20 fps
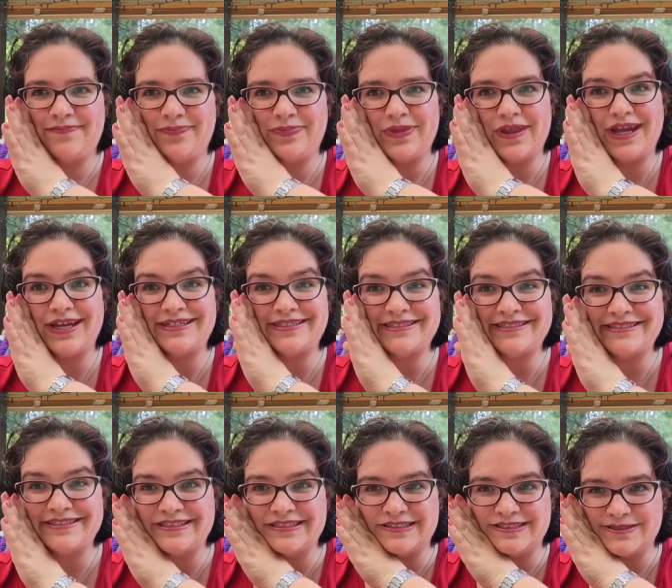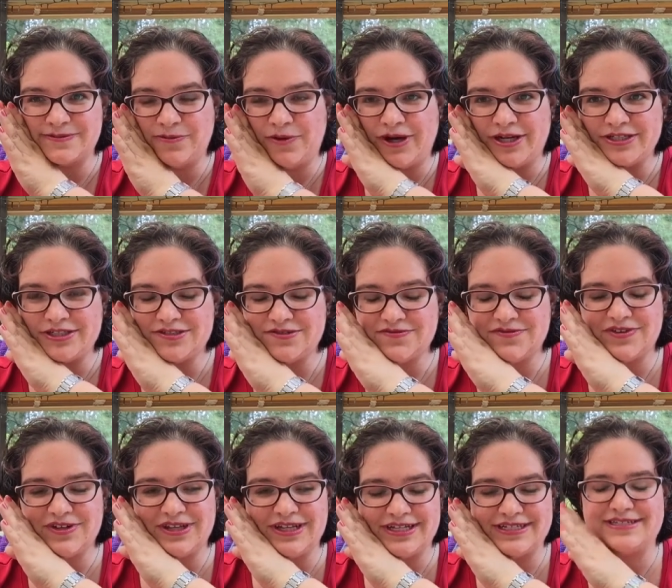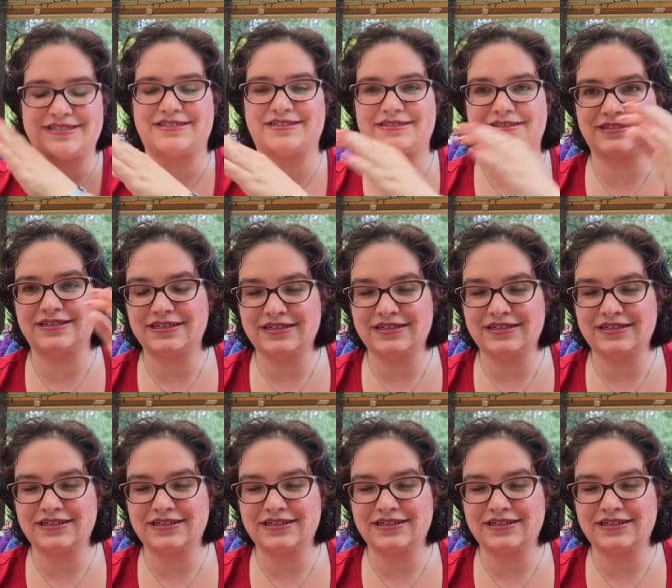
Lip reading: I didn't swatch for this